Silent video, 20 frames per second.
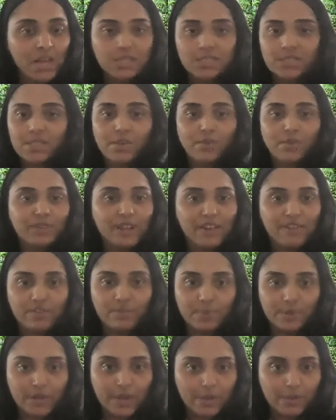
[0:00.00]
they've never
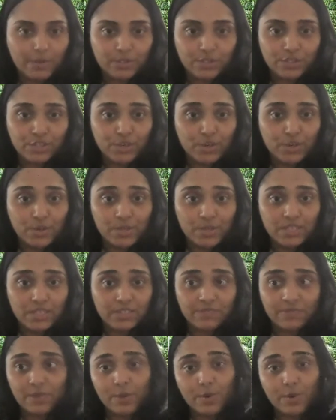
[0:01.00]
been able to do this if
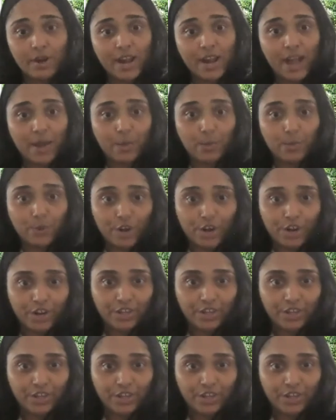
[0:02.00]
they were at work.